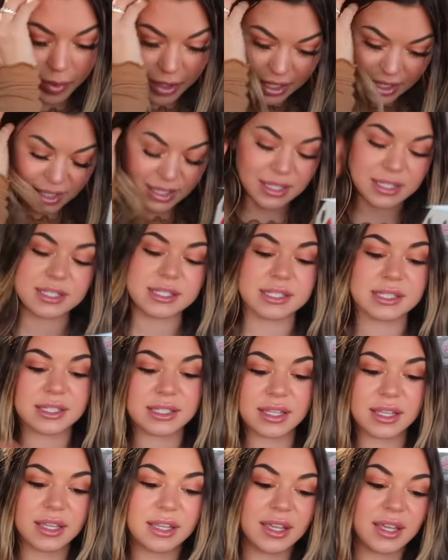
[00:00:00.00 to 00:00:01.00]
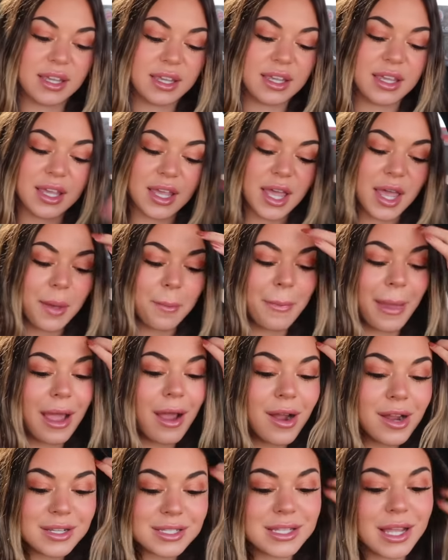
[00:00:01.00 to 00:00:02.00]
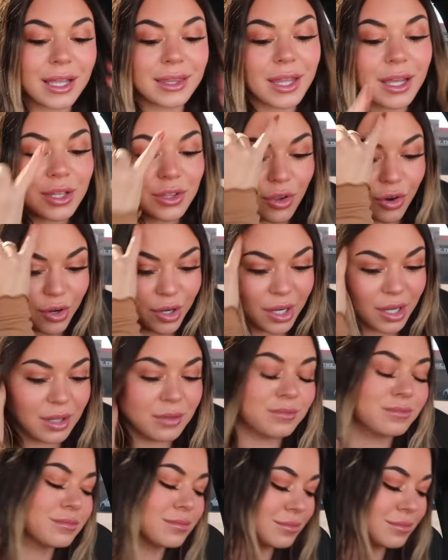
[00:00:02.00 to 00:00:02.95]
because my car's not that dirty.